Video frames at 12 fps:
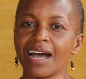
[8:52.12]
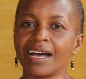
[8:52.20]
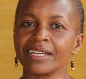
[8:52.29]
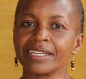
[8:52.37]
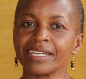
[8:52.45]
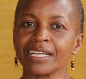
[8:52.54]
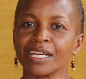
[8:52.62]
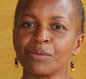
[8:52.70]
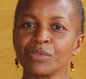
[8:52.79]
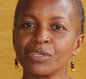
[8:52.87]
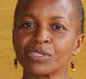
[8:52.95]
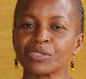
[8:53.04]
And
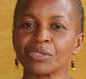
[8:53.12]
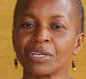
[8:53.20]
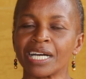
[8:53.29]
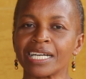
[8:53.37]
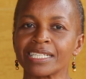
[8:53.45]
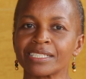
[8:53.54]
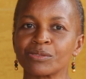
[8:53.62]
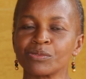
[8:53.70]
we also had